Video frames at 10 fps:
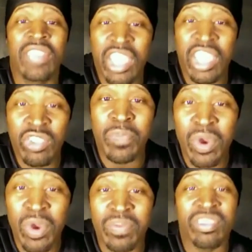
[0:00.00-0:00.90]
Then
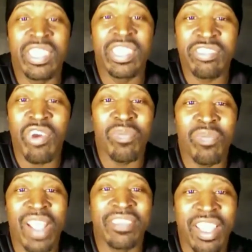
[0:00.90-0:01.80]
you purposely
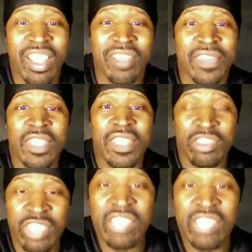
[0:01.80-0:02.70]
stole my
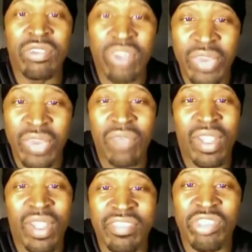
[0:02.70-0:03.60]
stuff. Didn't you know
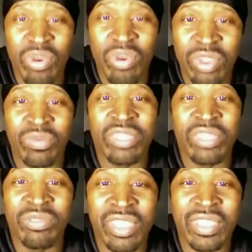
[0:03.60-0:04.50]
that wasn't yours
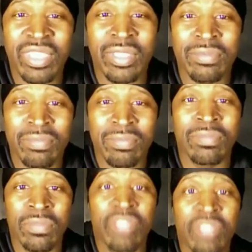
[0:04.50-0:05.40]
when you took it?
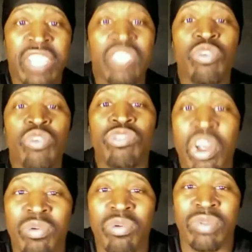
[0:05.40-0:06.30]
Then you
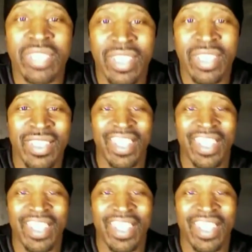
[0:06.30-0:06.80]
stole it.